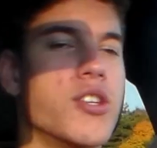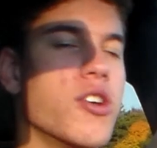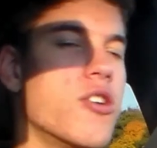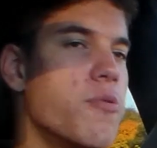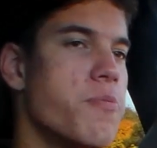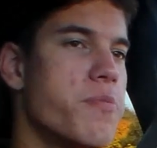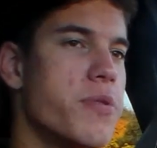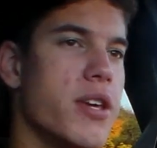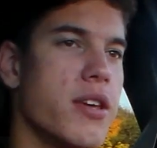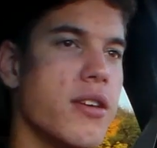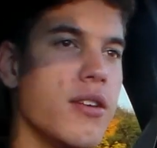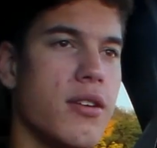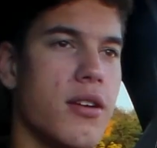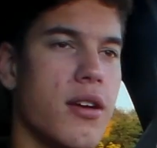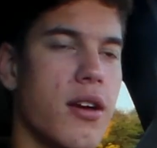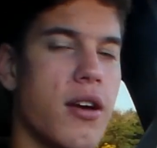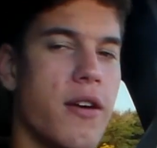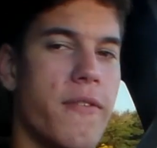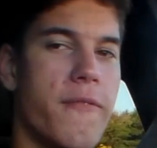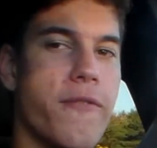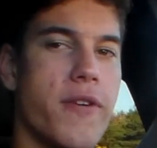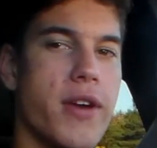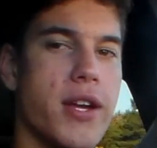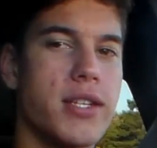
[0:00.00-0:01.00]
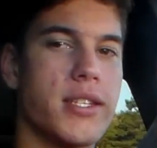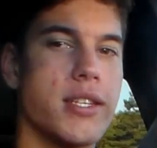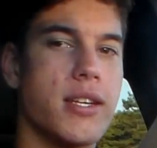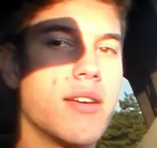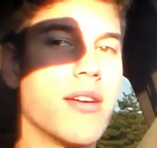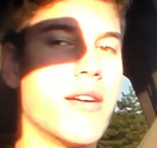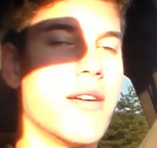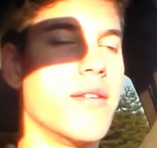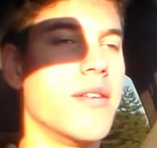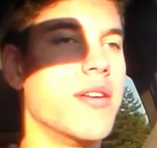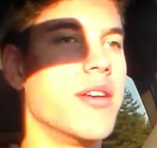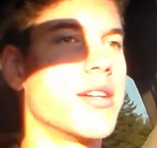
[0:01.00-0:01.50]
don't be afraid
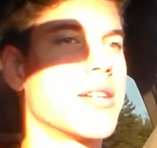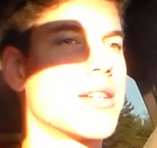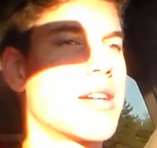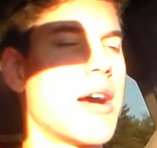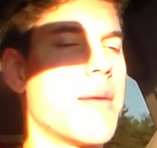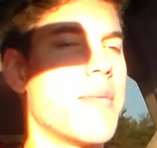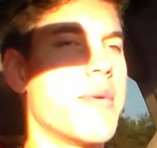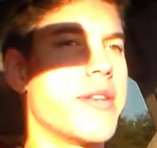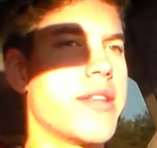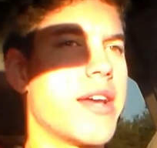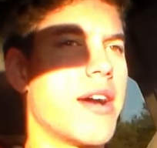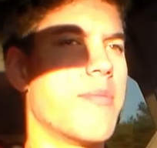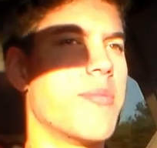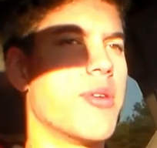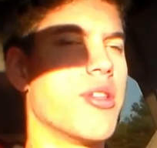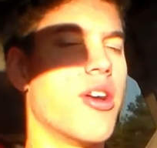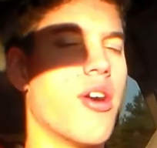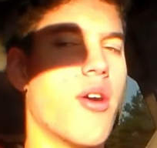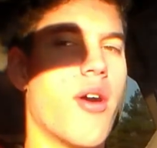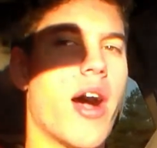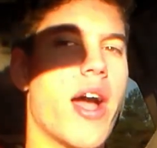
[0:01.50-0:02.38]
to comment down below.